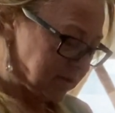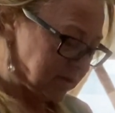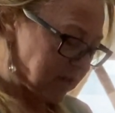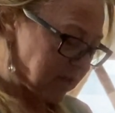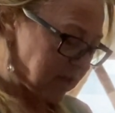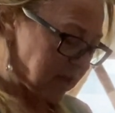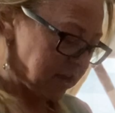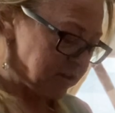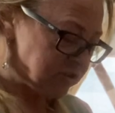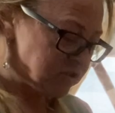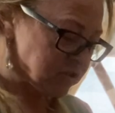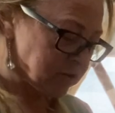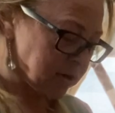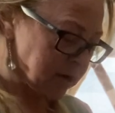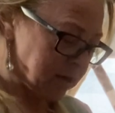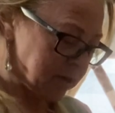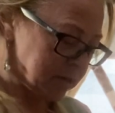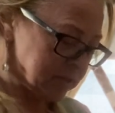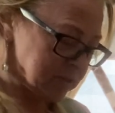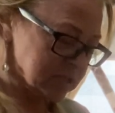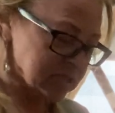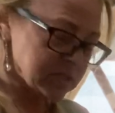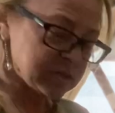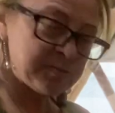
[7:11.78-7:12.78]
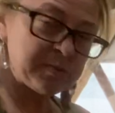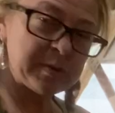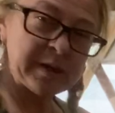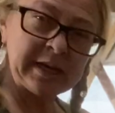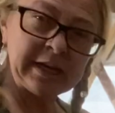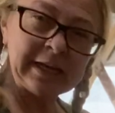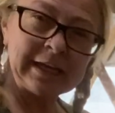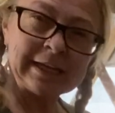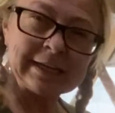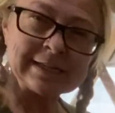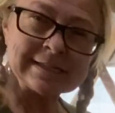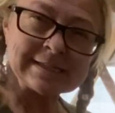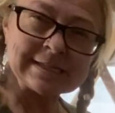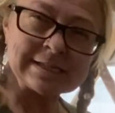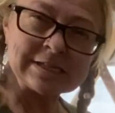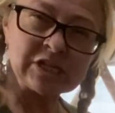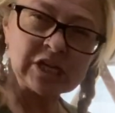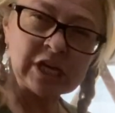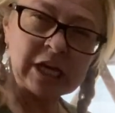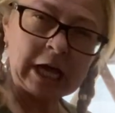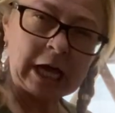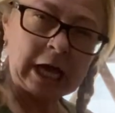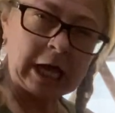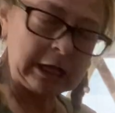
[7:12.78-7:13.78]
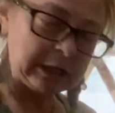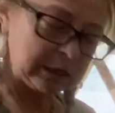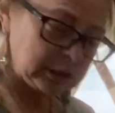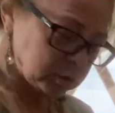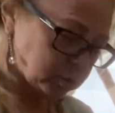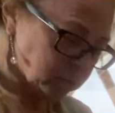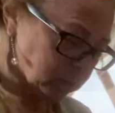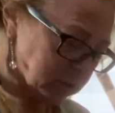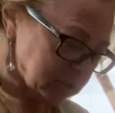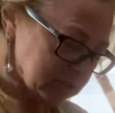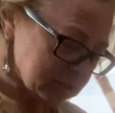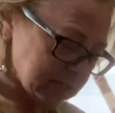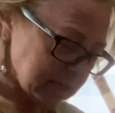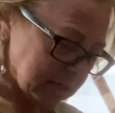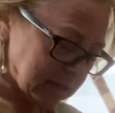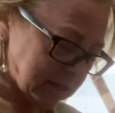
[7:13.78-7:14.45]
I tried spinning as a child once, I